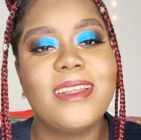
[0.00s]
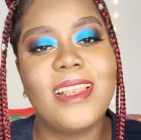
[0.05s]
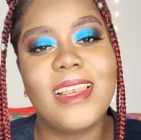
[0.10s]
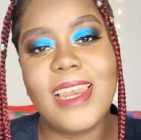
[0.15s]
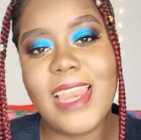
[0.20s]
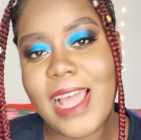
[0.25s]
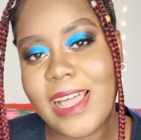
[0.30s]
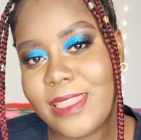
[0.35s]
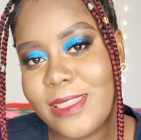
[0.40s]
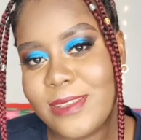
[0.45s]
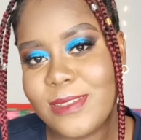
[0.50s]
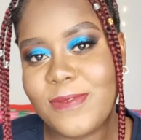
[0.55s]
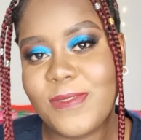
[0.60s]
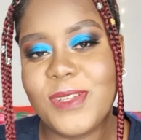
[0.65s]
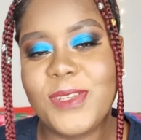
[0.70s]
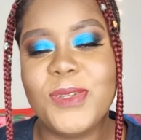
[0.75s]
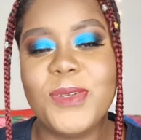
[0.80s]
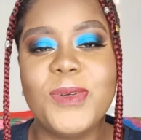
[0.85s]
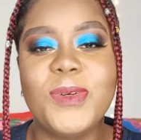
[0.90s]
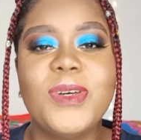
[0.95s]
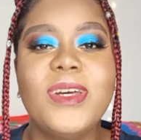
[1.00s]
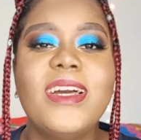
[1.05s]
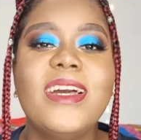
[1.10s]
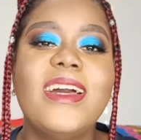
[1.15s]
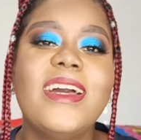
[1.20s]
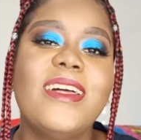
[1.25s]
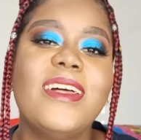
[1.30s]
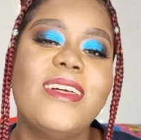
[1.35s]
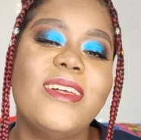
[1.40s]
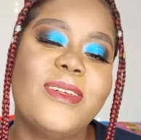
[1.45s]
like this video,
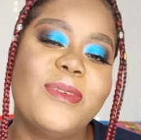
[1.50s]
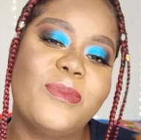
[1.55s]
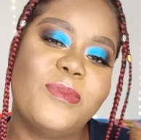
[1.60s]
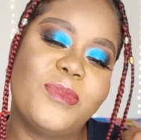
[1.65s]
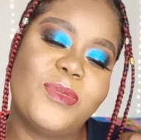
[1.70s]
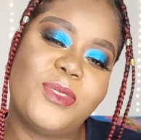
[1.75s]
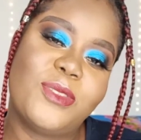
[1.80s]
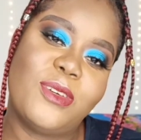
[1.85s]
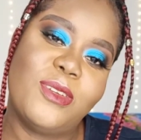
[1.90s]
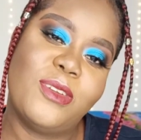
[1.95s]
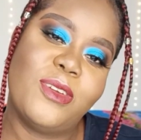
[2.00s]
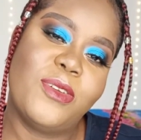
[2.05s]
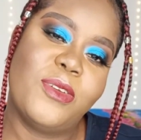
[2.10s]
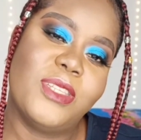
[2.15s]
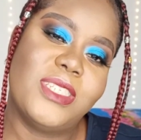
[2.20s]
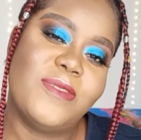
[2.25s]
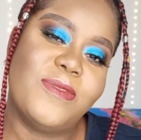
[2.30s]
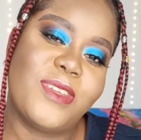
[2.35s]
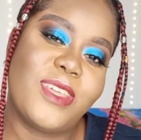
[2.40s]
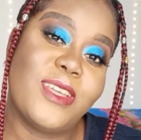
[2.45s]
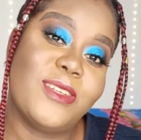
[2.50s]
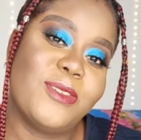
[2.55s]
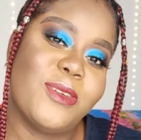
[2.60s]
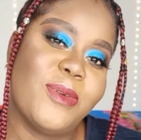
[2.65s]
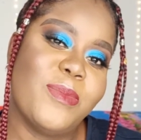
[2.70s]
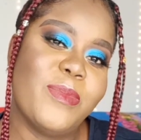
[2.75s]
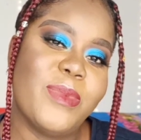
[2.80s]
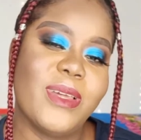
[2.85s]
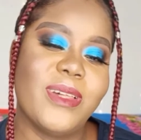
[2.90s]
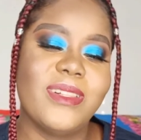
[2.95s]
turn on the
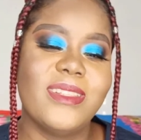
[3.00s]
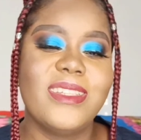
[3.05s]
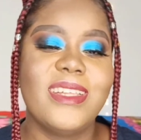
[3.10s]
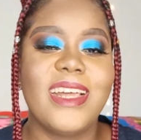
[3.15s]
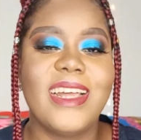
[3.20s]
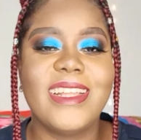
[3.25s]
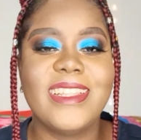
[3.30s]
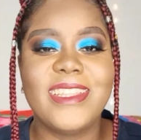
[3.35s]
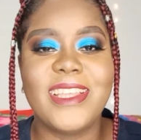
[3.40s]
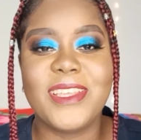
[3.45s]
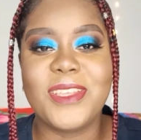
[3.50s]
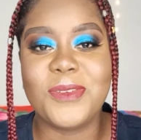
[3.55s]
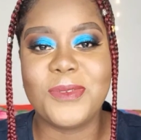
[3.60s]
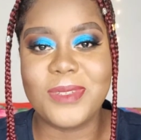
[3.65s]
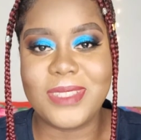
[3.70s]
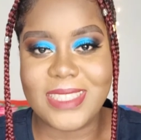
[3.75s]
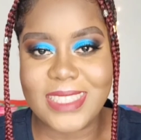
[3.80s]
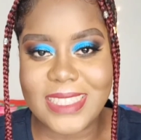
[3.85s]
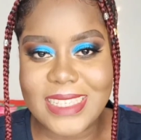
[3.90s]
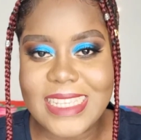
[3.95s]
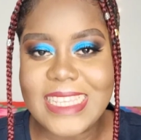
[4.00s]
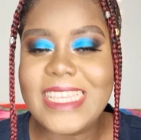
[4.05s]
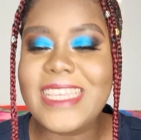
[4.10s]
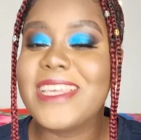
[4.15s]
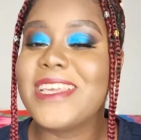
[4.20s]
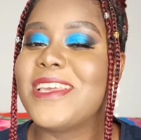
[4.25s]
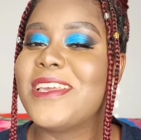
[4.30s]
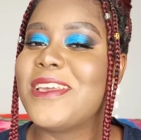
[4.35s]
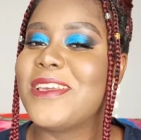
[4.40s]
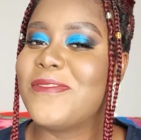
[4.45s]
notification bell, and then you'll
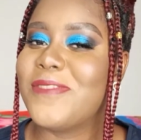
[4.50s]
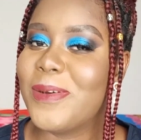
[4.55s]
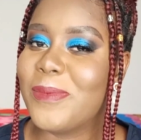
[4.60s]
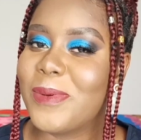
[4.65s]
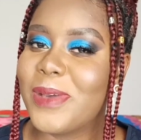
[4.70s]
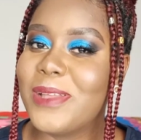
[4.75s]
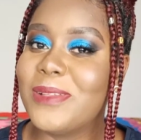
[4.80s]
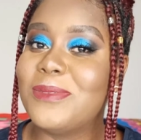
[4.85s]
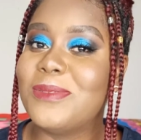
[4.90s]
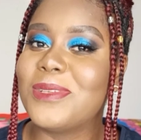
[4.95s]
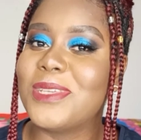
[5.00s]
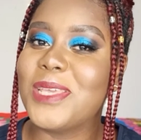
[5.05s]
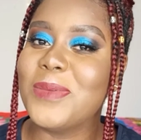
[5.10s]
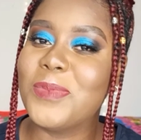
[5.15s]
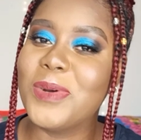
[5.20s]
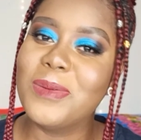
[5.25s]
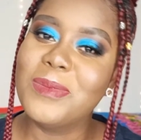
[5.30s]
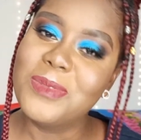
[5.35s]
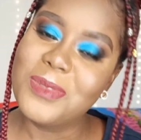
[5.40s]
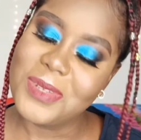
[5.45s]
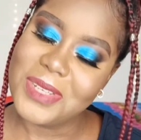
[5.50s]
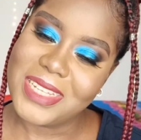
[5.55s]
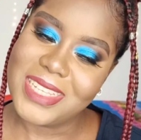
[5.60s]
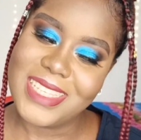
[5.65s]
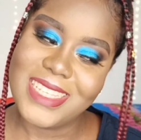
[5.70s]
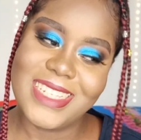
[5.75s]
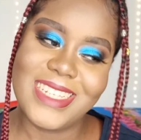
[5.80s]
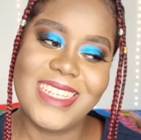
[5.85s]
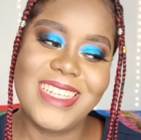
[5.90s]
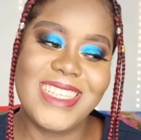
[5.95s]
see if I'm going to keep on
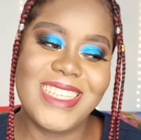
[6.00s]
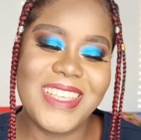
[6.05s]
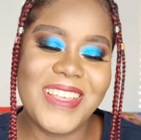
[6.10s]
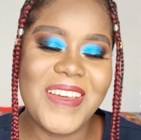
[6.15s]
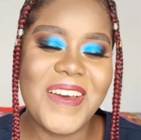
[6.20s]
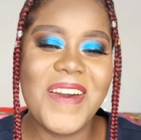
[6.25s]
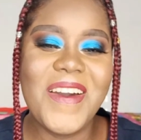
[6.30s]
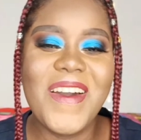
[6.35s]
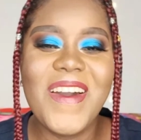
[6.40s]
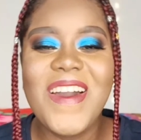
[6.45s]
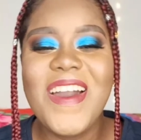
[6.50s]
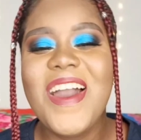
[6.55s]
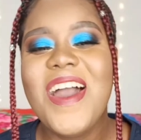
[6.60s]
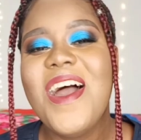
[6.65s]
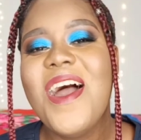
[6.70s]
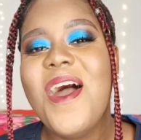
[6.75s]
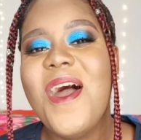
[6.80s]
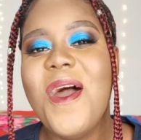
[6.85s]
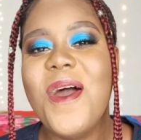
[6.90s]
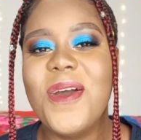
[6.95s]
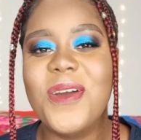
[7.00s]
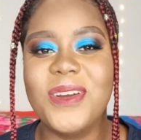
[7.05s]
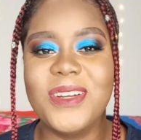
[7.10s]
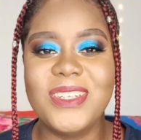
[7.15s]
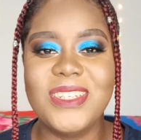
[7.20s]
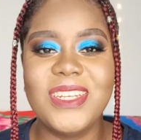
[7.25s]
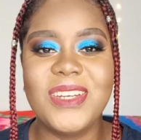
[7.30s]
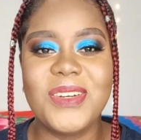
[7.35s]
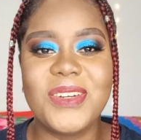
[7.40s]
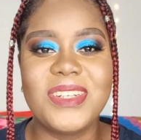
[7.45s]
doing this or
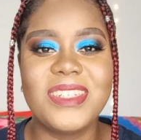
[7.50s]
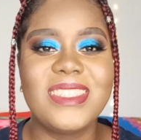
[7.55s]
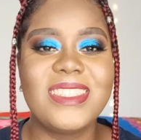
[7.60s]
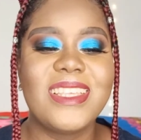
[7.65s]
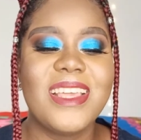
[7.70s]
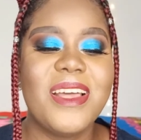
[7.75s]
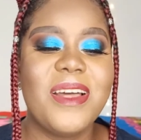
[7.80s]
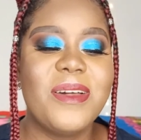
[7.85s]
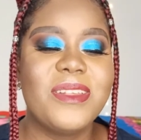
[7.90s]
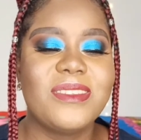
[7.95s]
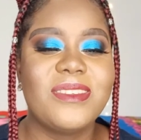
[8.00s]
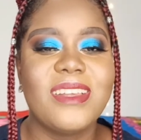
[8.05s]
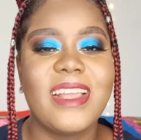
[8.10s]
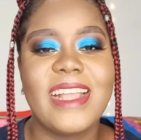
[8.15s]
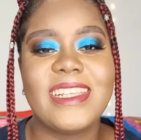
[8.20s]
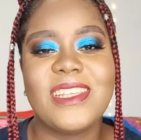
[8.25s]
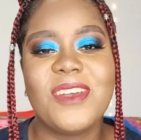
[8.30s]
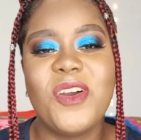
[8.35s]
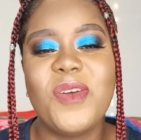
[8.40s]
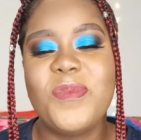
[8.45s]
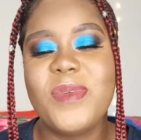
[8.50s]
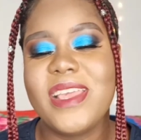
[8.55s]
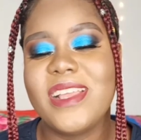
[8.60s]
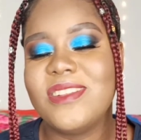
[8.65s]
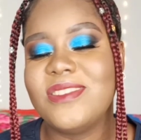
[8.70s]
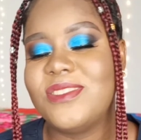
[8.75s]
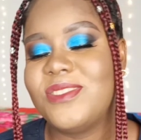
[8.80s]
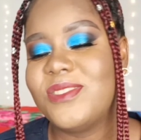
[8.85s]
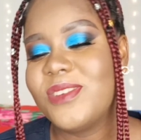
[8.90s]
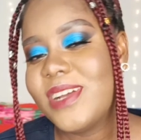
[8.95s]
not. So guys, I hope you
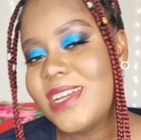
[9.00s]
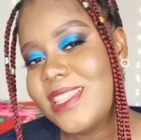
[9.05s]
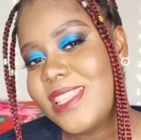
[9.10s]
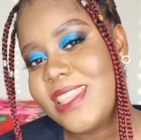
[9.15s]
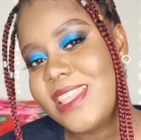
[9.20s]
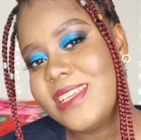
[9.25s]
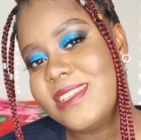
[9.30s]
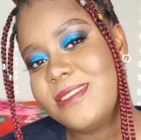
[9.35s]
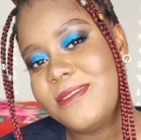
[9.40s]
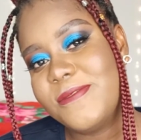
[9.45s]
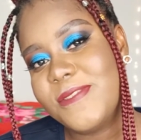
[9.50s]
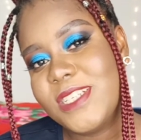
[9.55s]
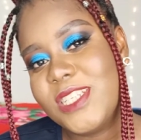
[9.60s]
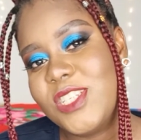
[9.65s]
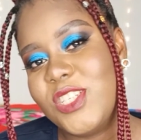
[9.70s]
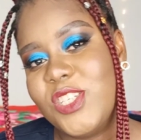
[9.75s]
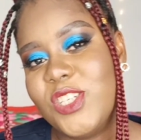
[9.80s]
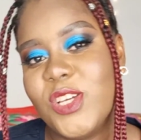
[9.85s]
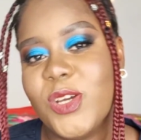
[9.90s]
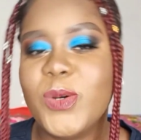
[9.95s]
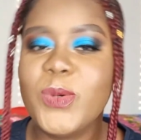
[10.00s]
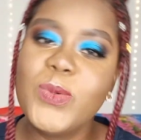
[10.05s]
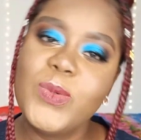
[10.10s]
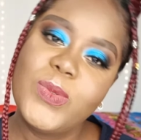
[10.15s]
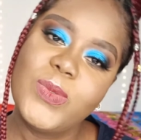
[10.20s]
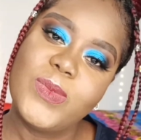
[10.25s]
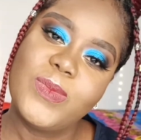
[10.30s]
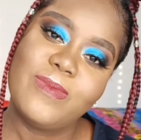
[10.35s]
enjoyed this video.